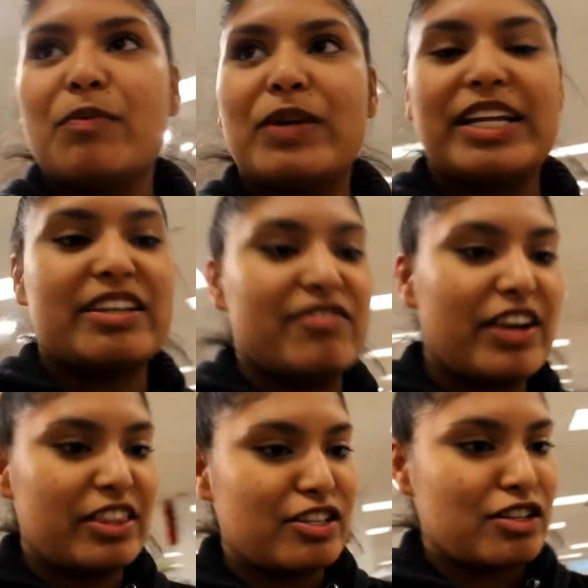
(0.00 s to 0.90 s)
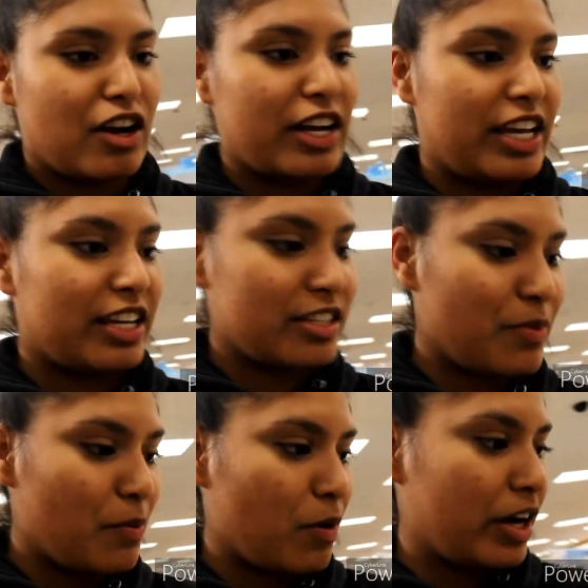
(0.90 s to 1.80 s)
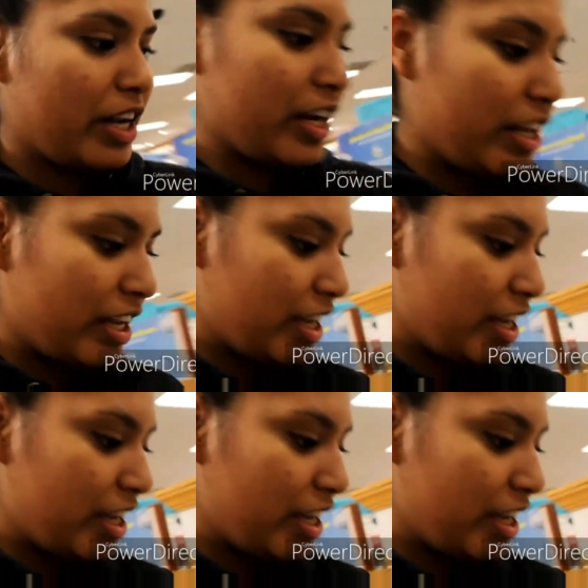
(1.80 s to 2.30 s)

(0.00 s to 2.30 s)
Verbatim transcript: We didn't find the stockings that we wanted